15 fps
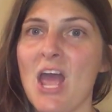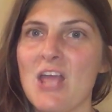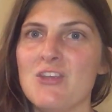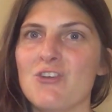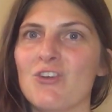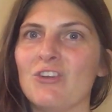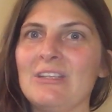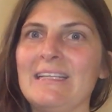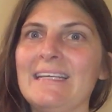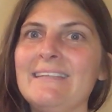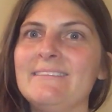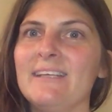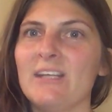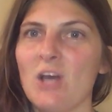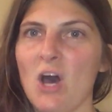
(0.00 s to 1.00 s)
and you're
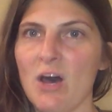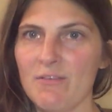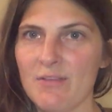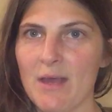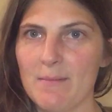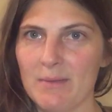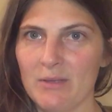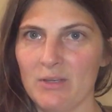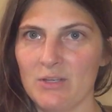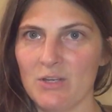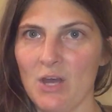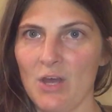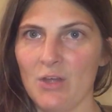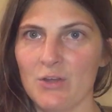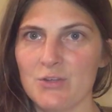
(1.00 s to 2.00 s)
living off that $1
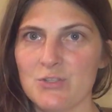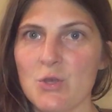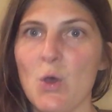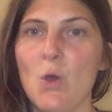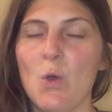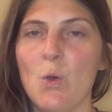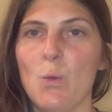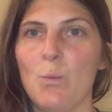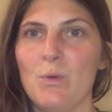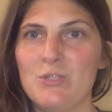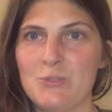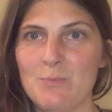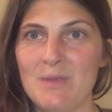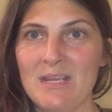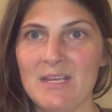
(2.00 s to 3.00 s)
million,
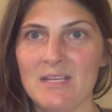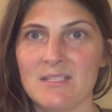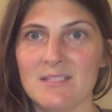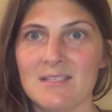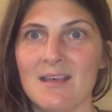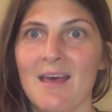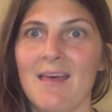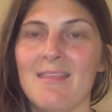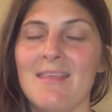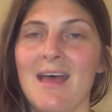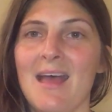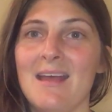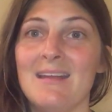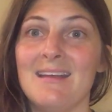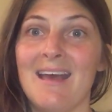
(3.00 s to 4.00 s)
which means
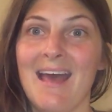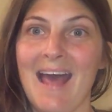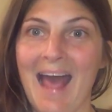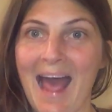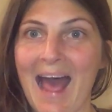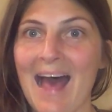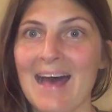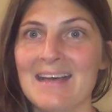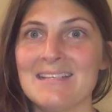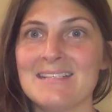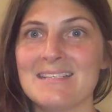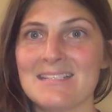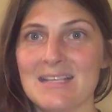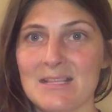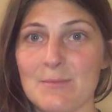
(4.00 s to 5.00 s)
that
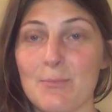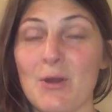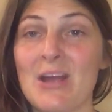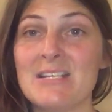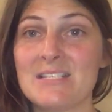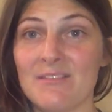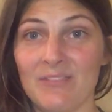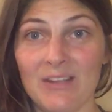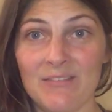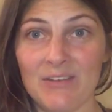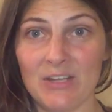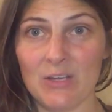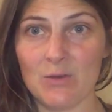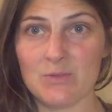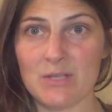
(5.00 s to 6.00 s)
as the price of
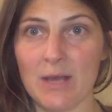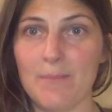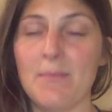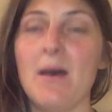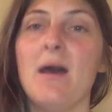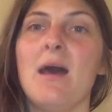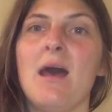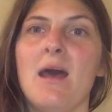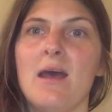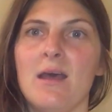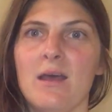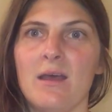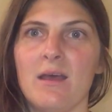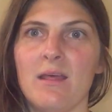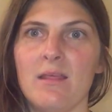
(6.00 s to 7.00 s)
living goes up,
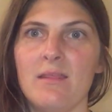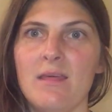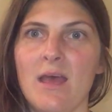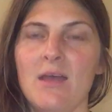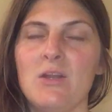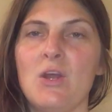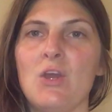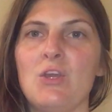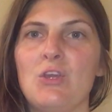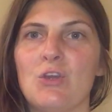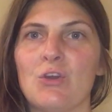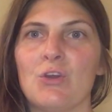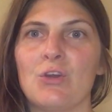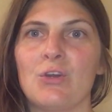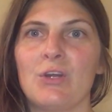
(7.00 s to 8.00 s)
then
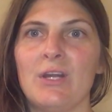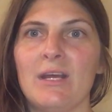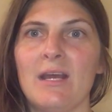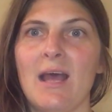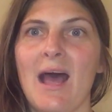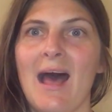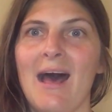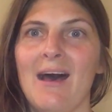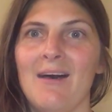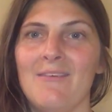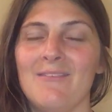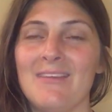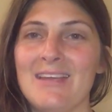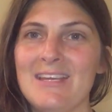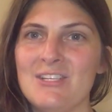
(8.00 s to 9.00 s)
you're going to
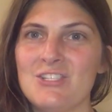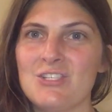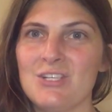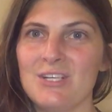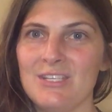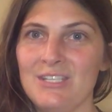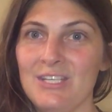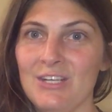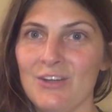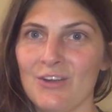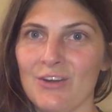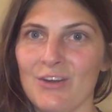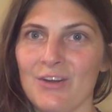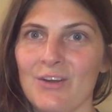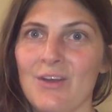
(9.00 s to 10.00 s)
have each
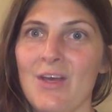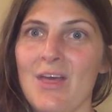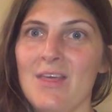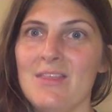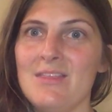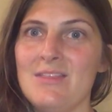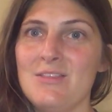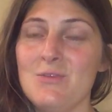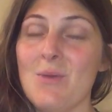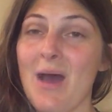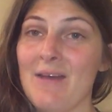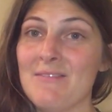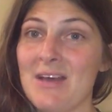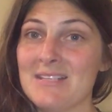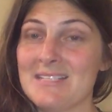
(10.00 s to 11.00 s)
year you
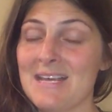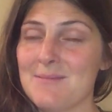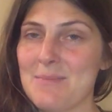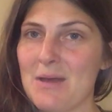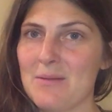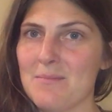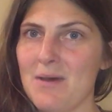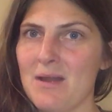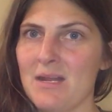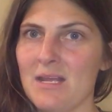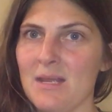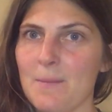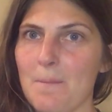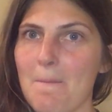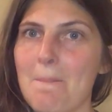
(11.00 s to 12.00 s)
have that set amount of
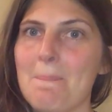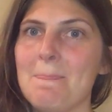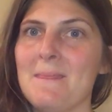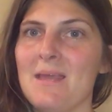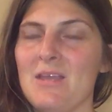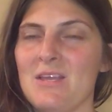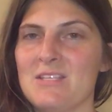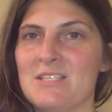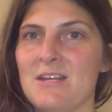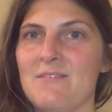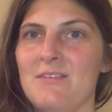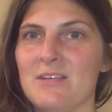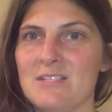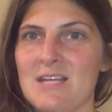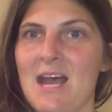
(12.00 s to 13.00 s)
money, it's going
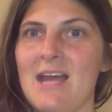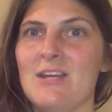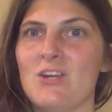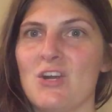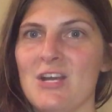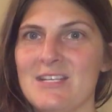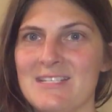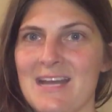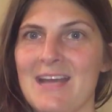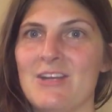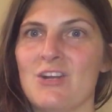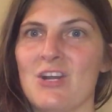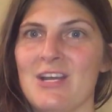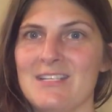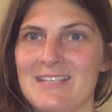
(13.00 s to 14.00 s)
to feel tighter and
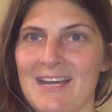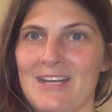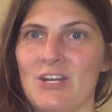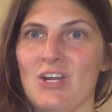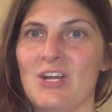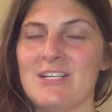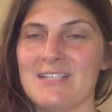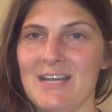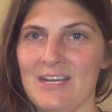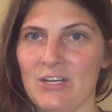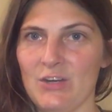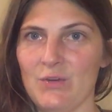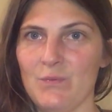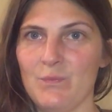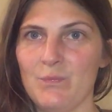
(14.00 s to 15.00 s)
tighter and tighter and
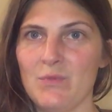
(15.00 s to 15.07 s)
tighter.